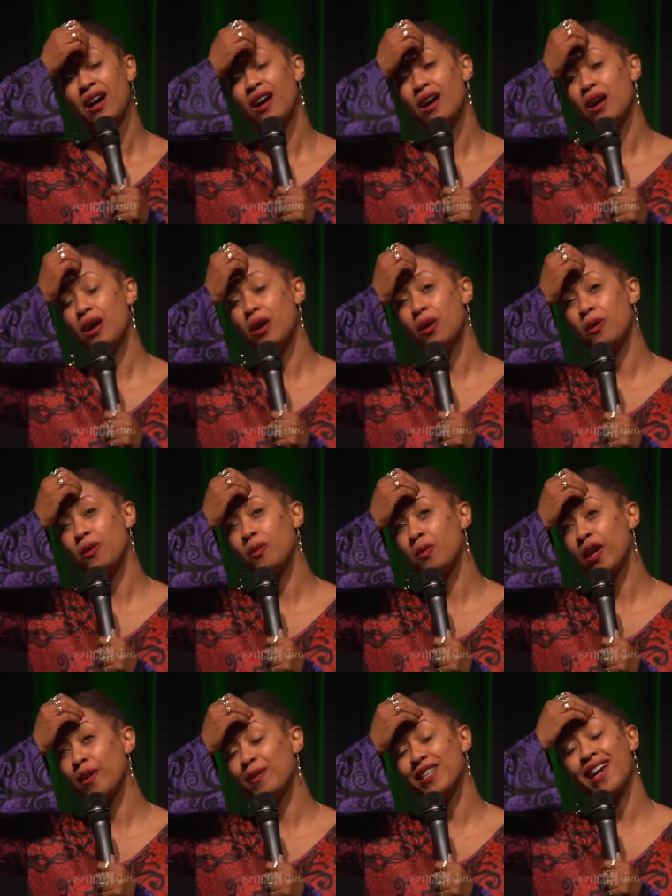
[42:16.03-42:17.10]
Oh
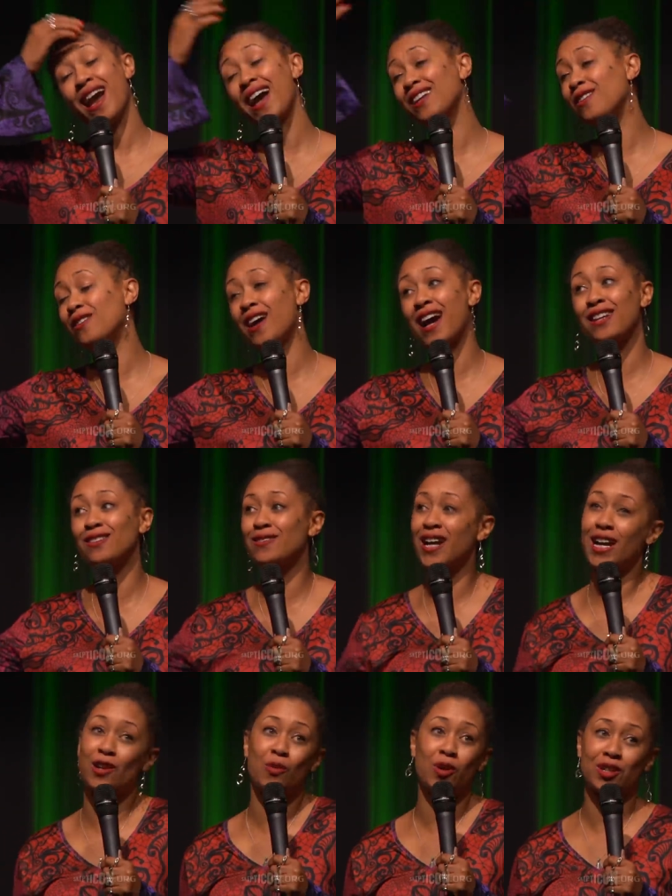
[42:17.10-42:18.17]
man, but yeah, I don't, I don't,
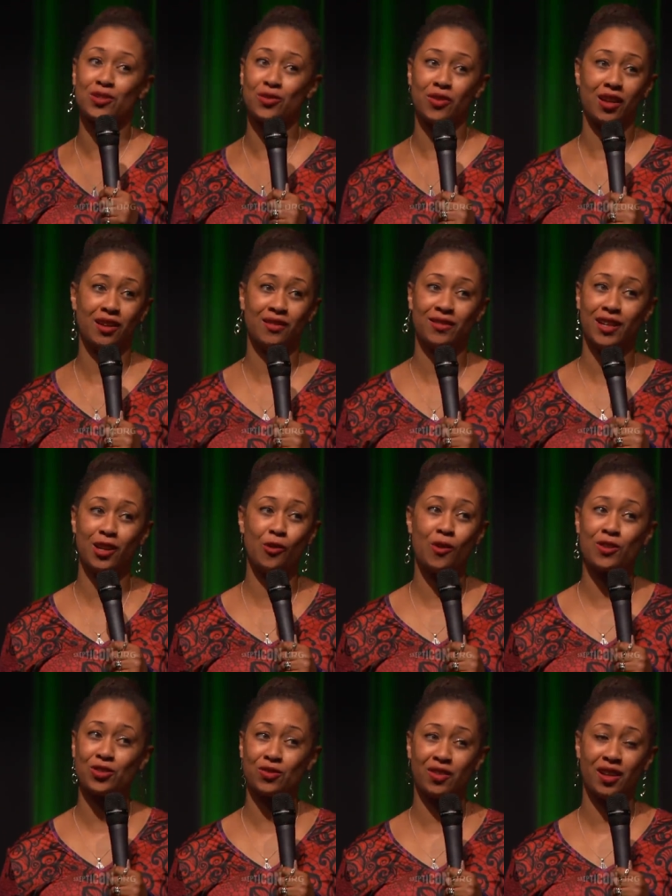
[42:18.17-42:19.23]
I don't want to survive. I don't
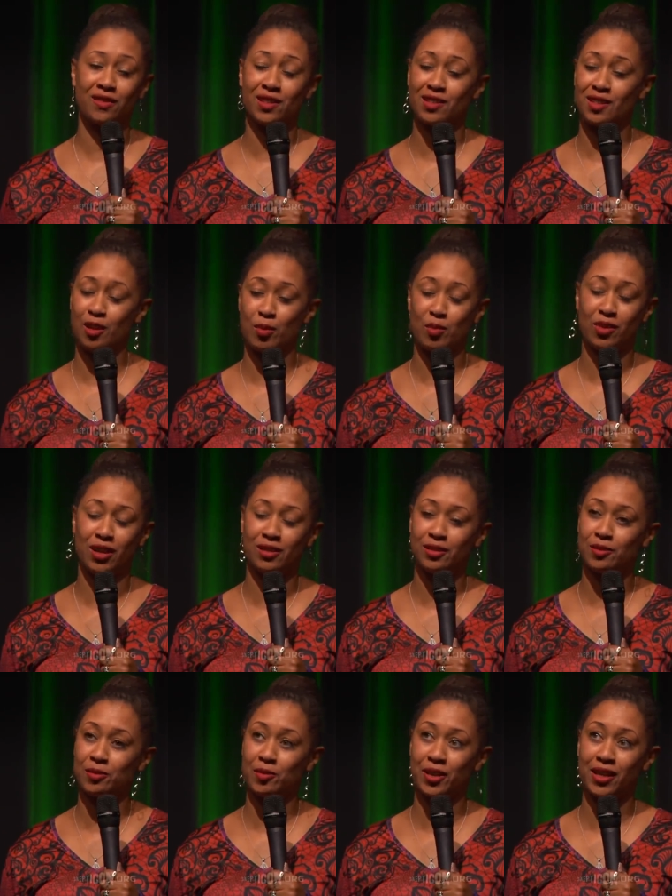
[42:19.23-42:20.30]
want to survive the zombie
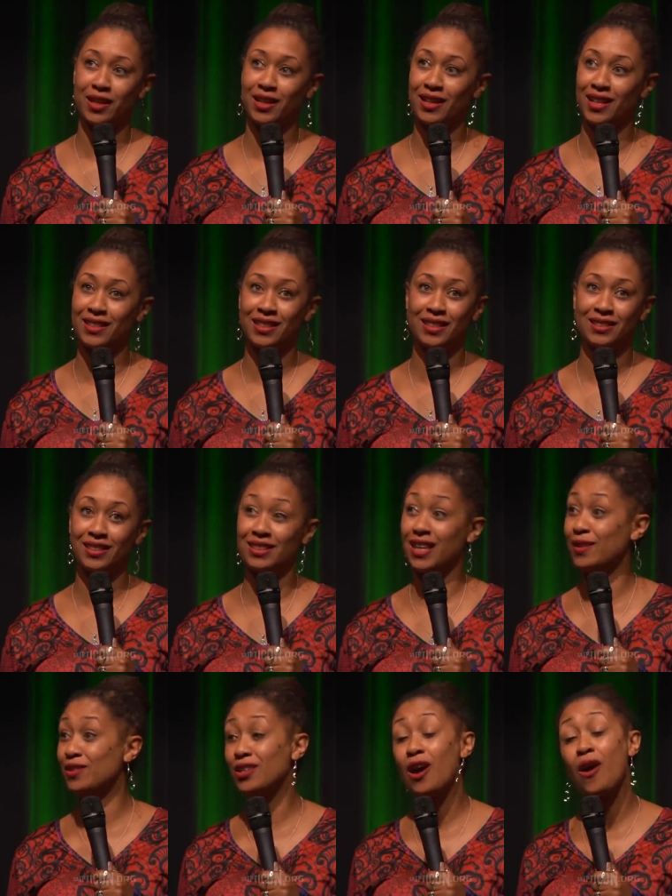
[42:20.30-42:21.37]
apocalypse, man. I don't,
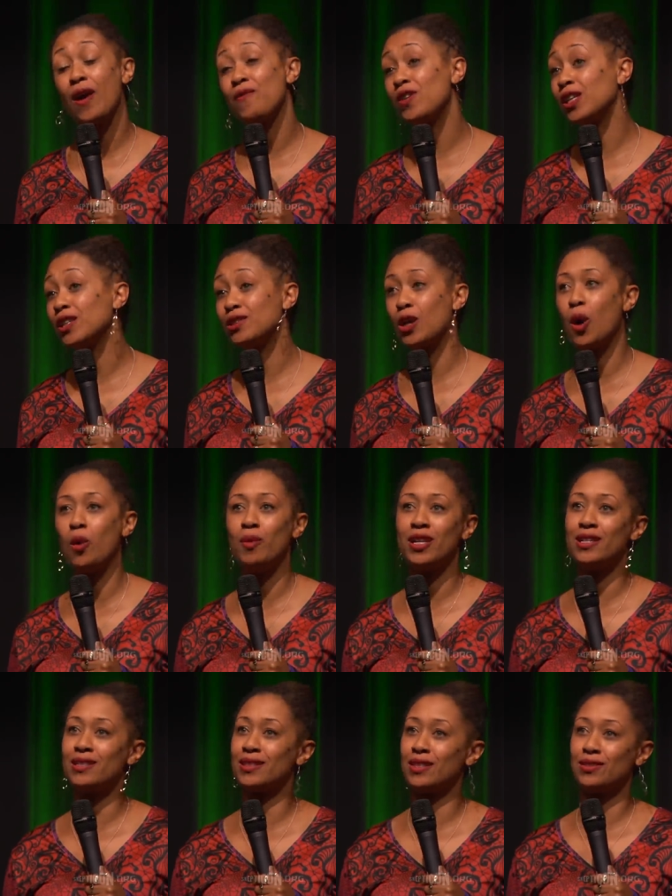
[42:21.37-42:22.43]
like, no, I really don't.
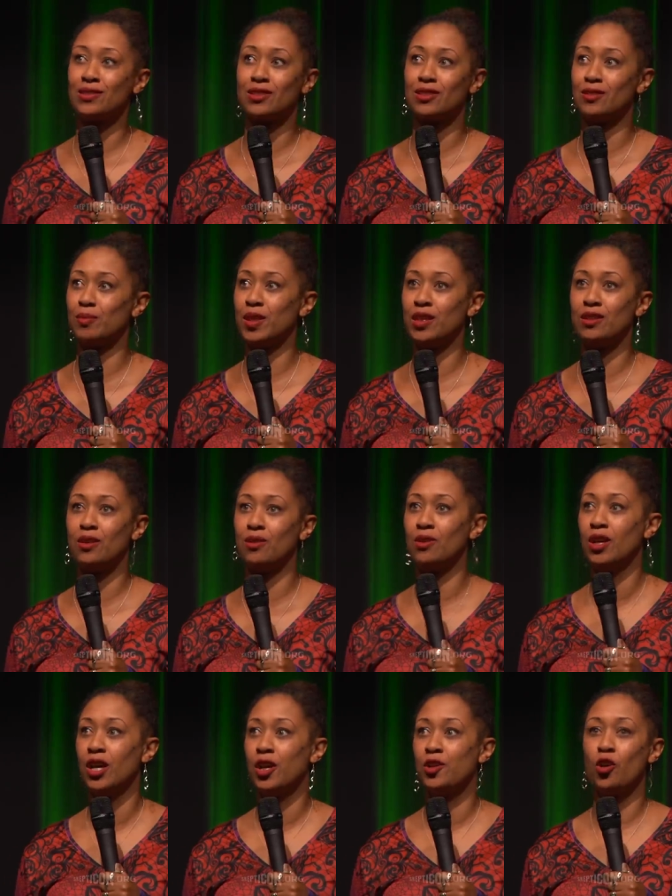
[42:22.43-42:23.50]
And there's, there's gonna be
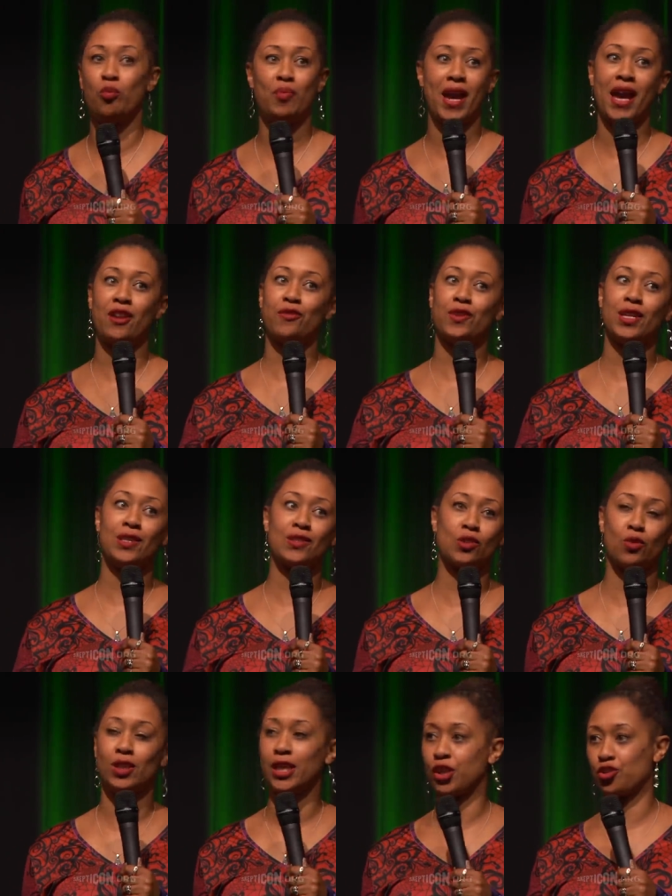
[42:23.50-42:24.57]
no, no batteries,
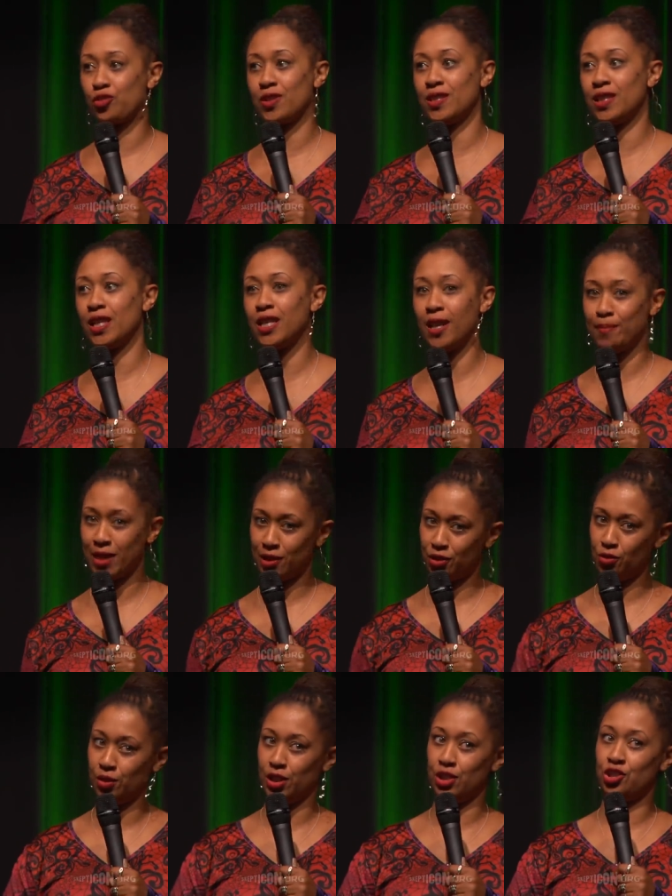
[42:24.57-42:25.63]
no electricity. I'm
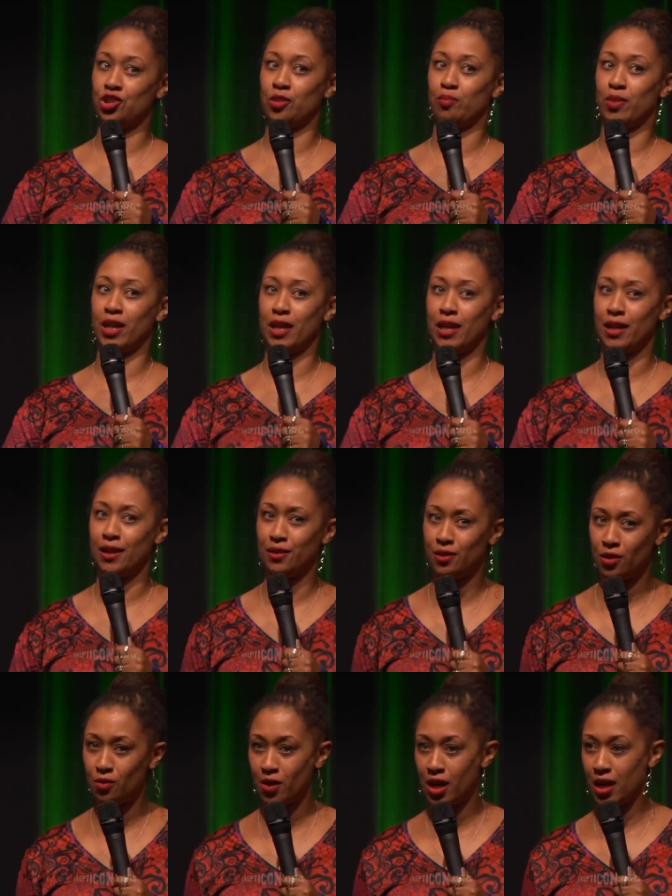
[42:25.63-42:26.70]
not doing this shit by hand. No way.